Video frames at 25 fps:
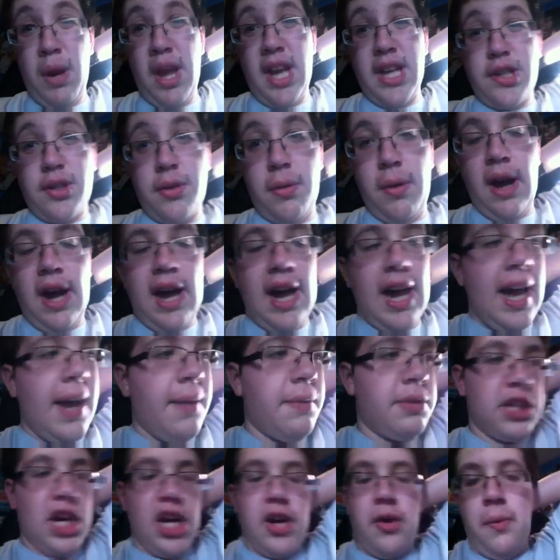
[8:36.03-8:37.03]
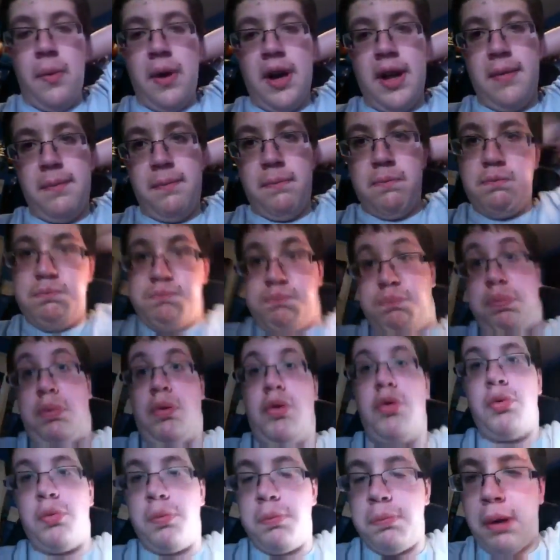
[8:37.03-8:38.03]
way too high, which I don't want
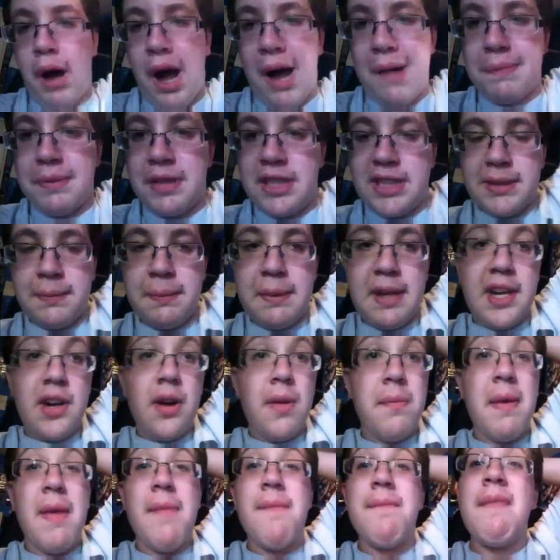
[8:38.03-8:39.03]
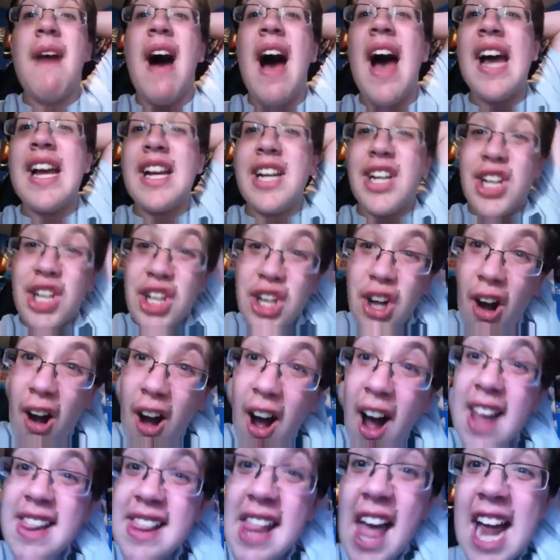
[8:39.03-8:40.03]
to pop the speaker, but my
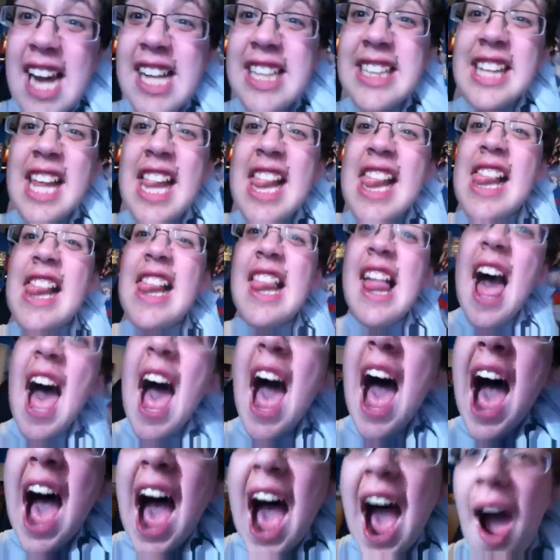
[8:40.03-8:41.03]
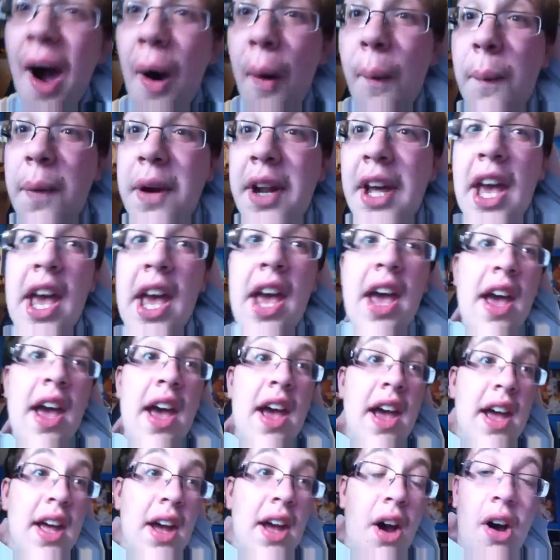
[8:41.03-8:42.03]
god, that is loud.
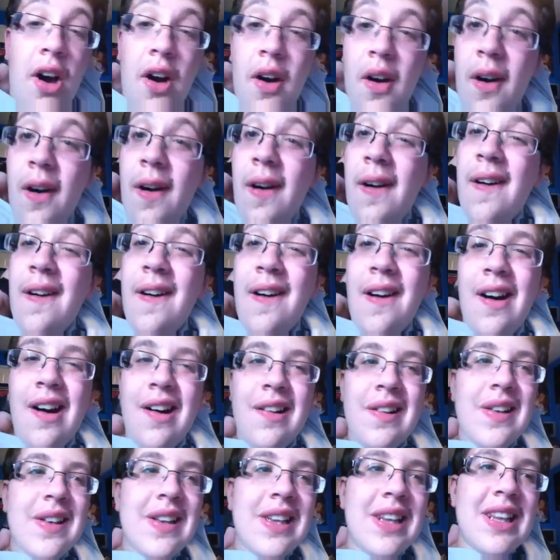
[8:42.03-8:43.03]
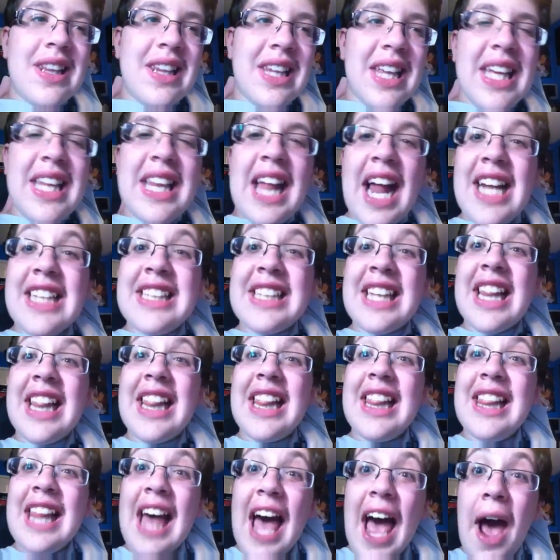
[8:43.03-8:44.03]
Holy, that is a
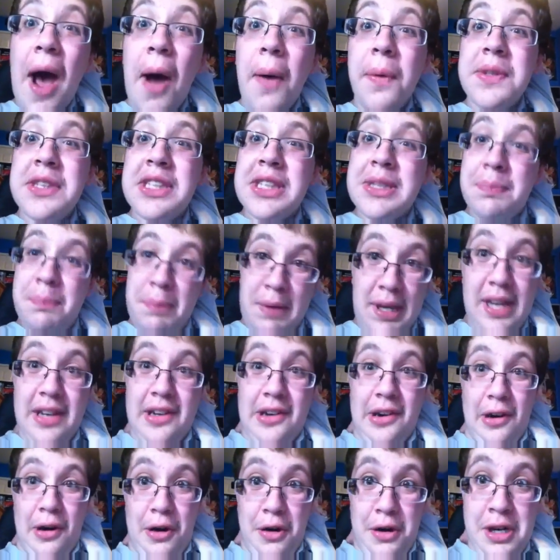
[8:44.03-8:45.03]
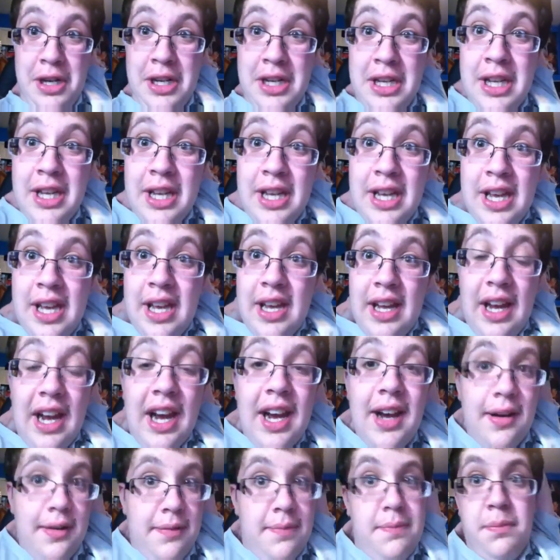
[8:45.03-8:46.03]
loud speaker.
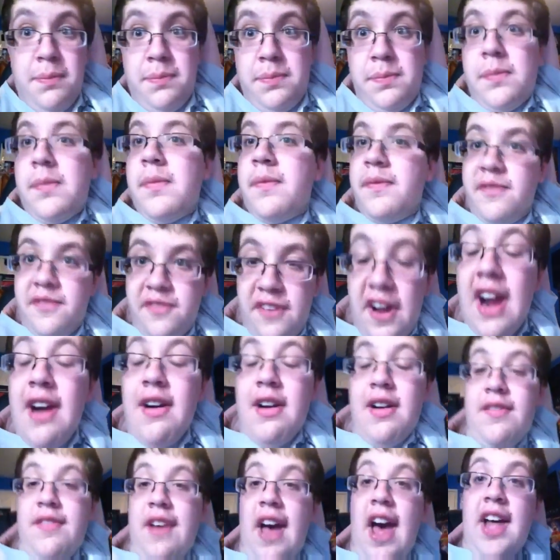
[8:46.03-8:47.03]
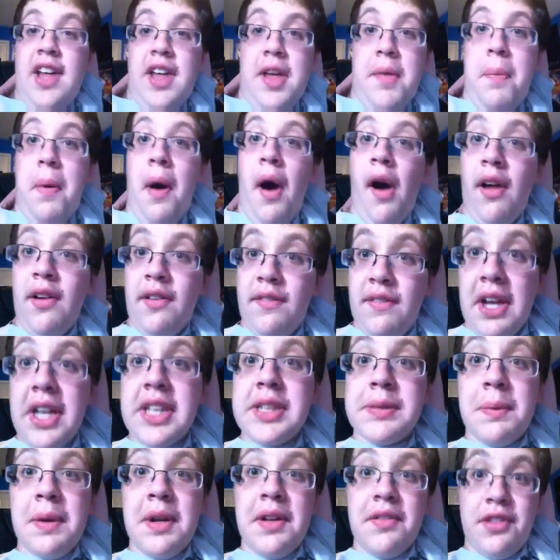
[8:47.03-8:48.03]
Very valuable
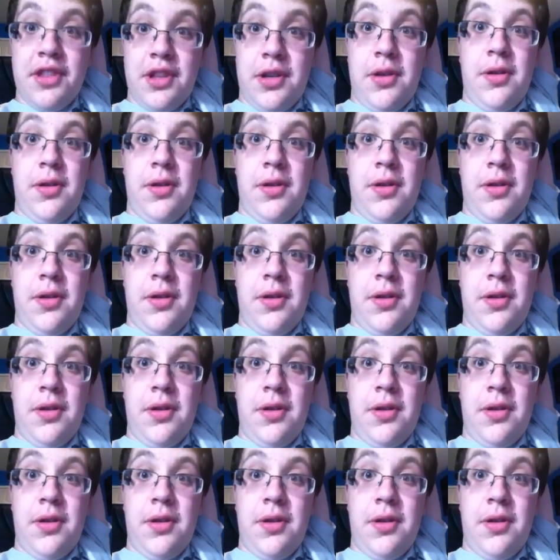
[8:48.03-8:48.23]
investment of